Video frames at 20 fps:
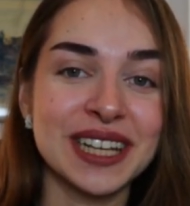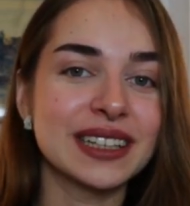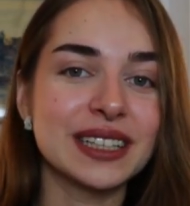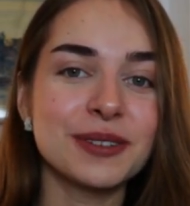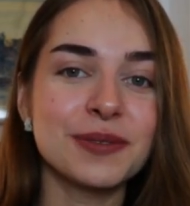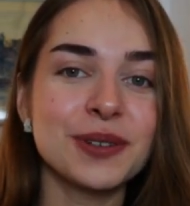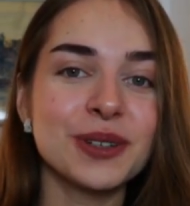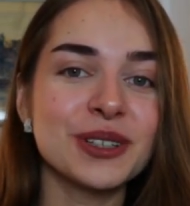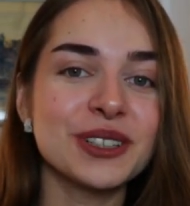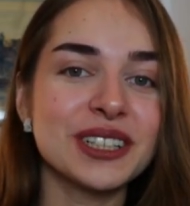And
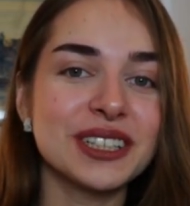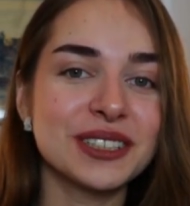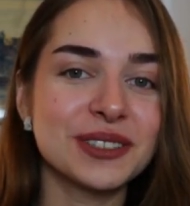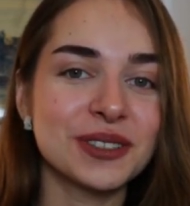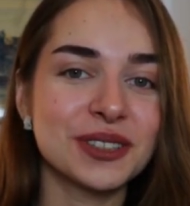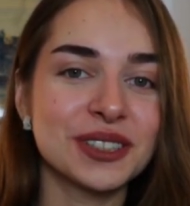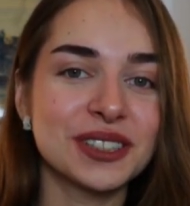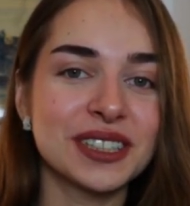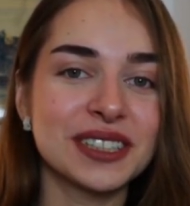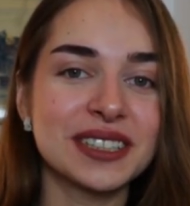if you are
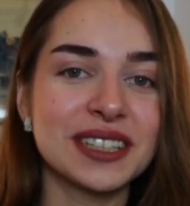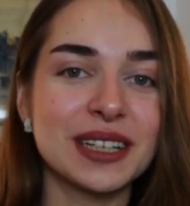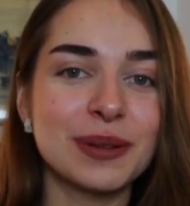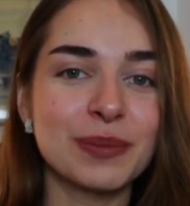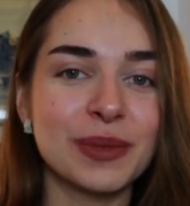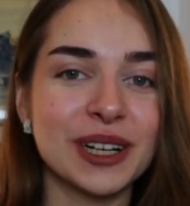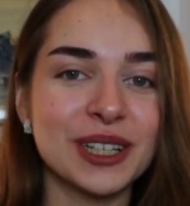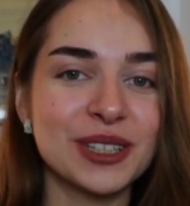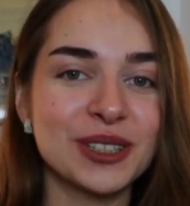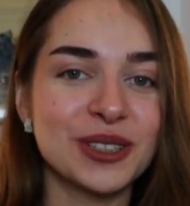interested
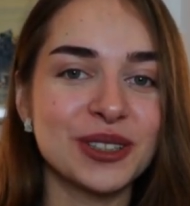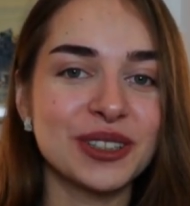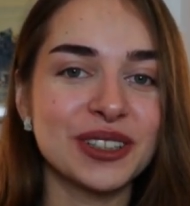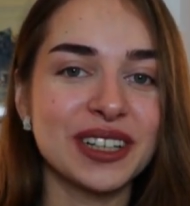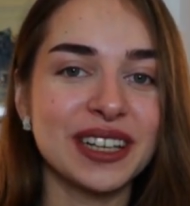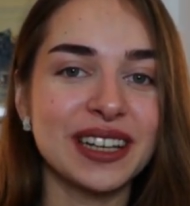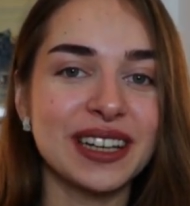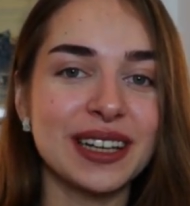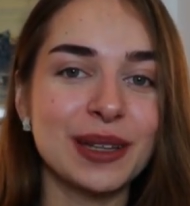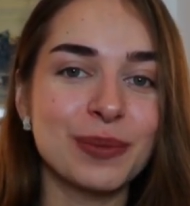in my
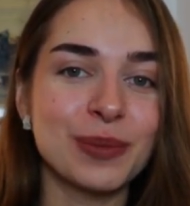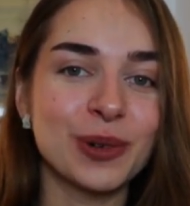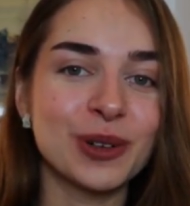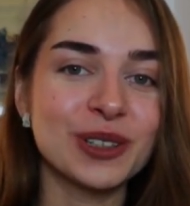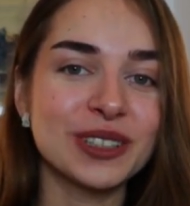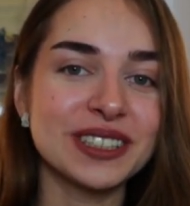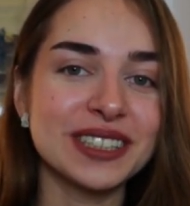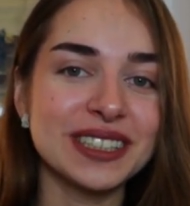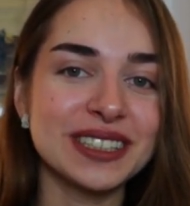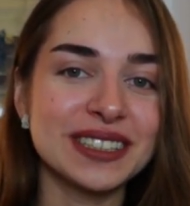journey in
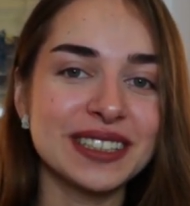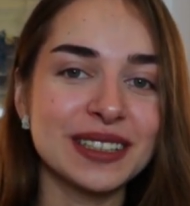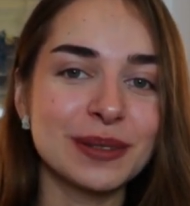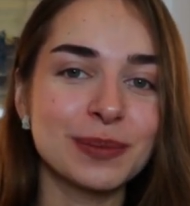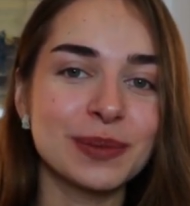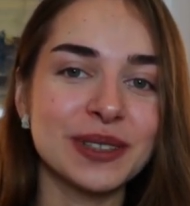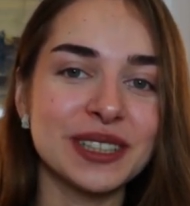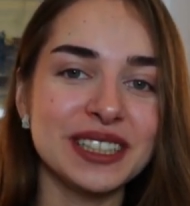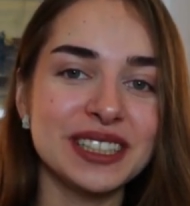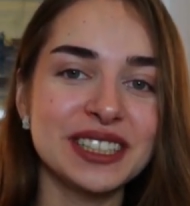more detail,
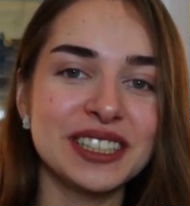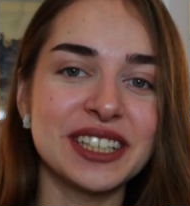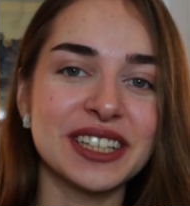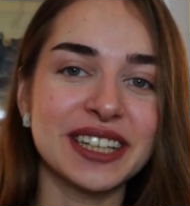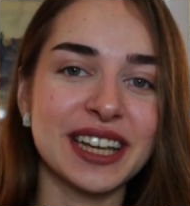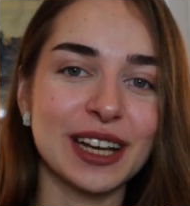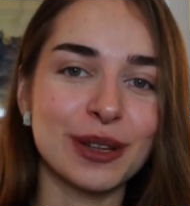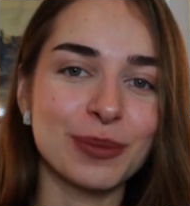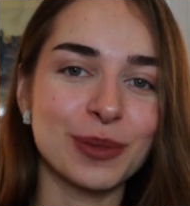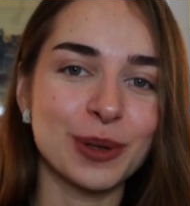please
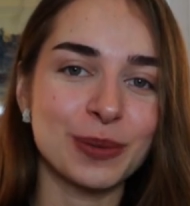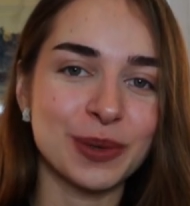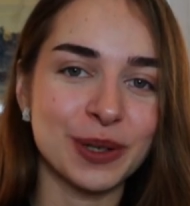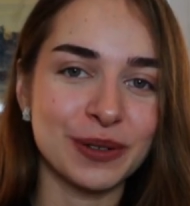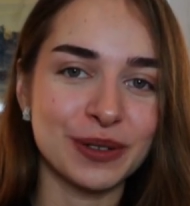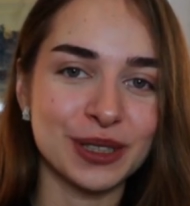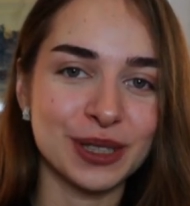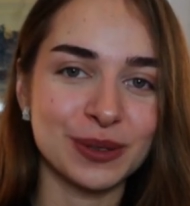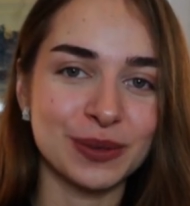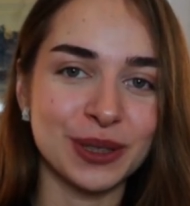check out my
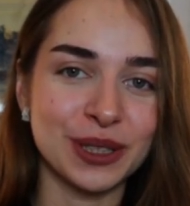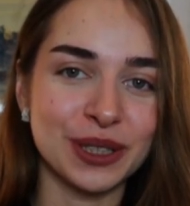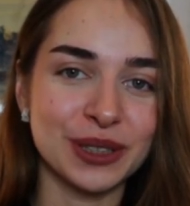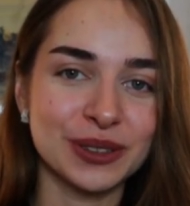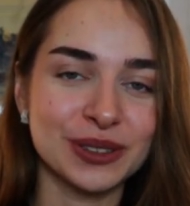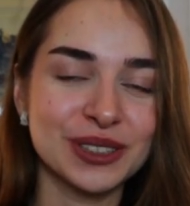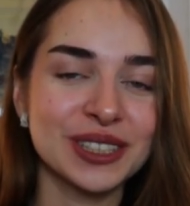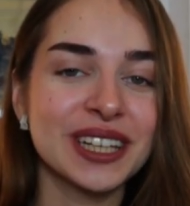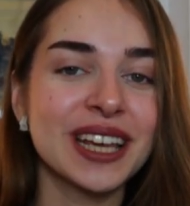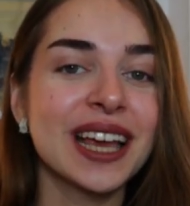previous
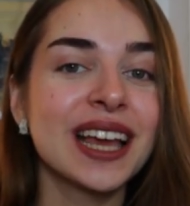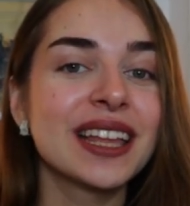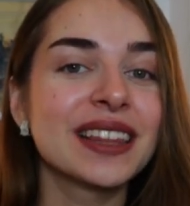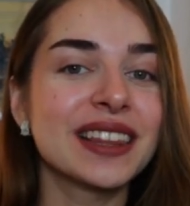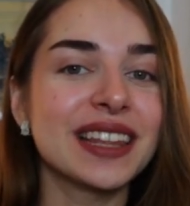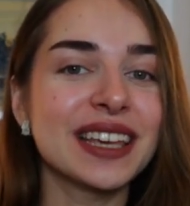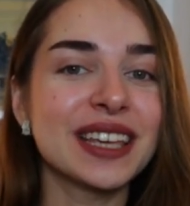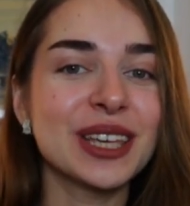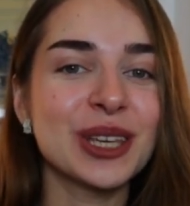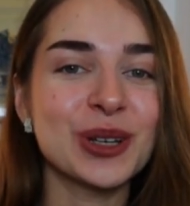videos.
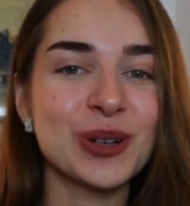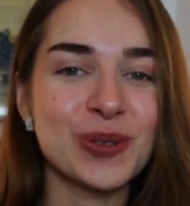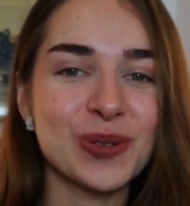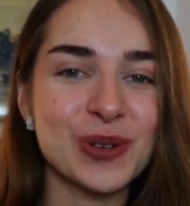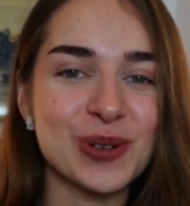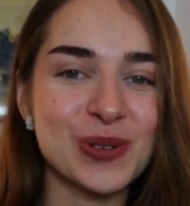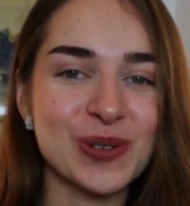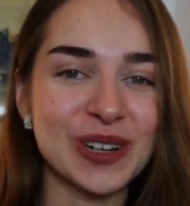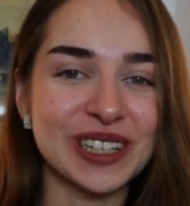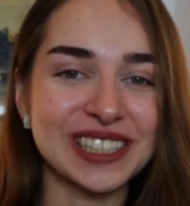Thank you
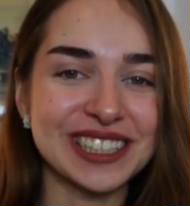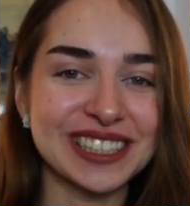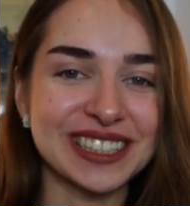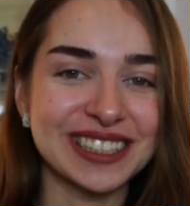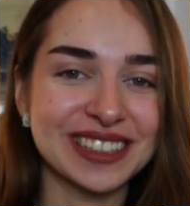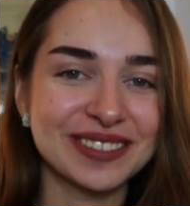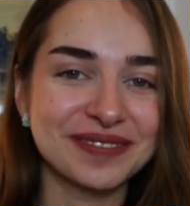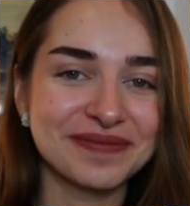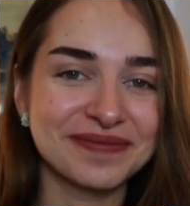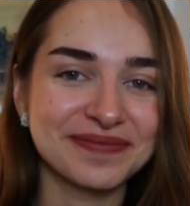for
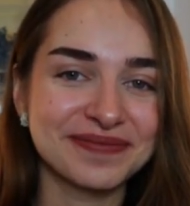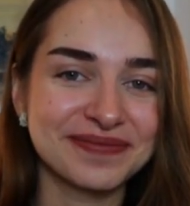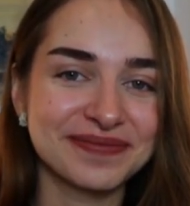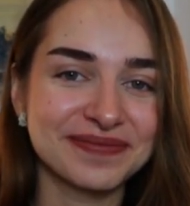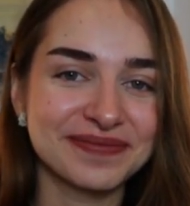watching.